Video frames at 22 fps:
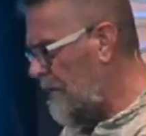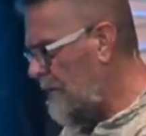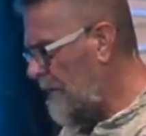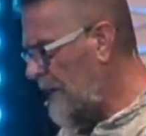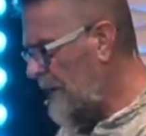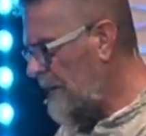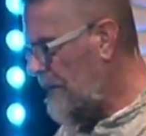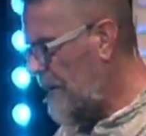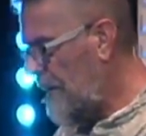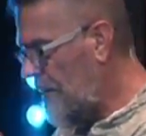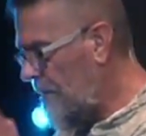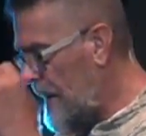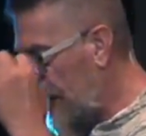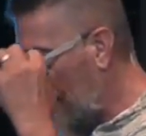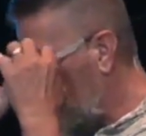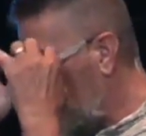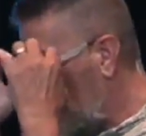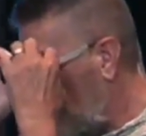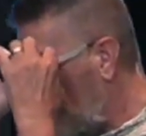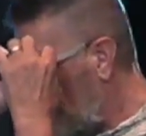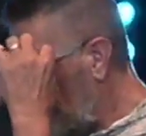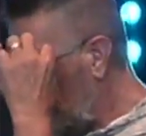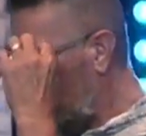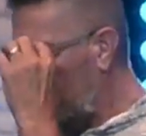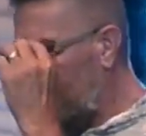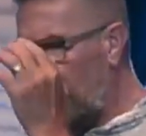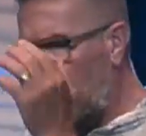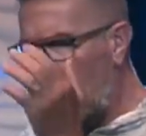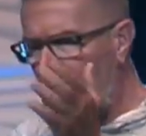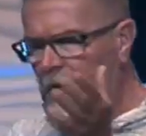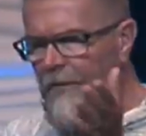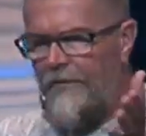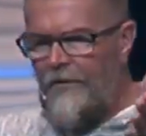unique thing about God is
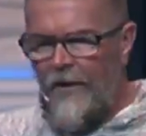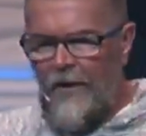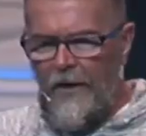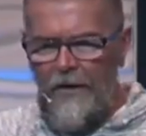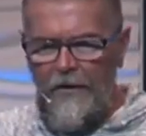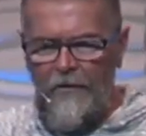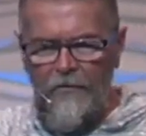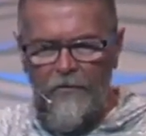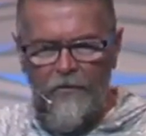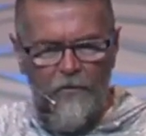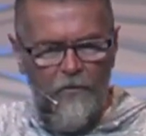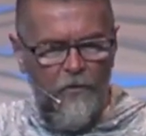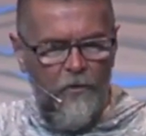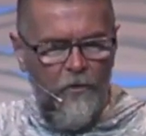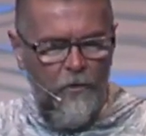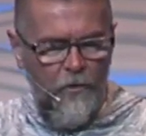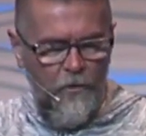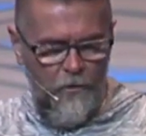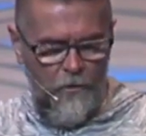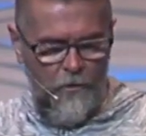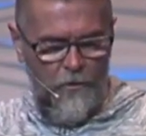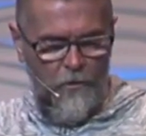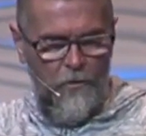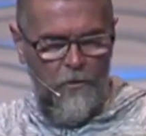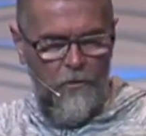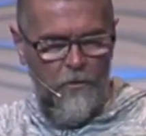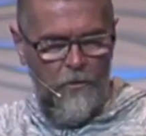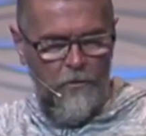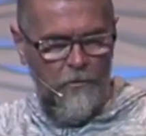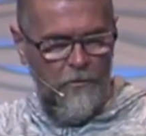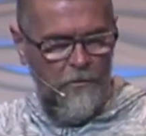God takes two.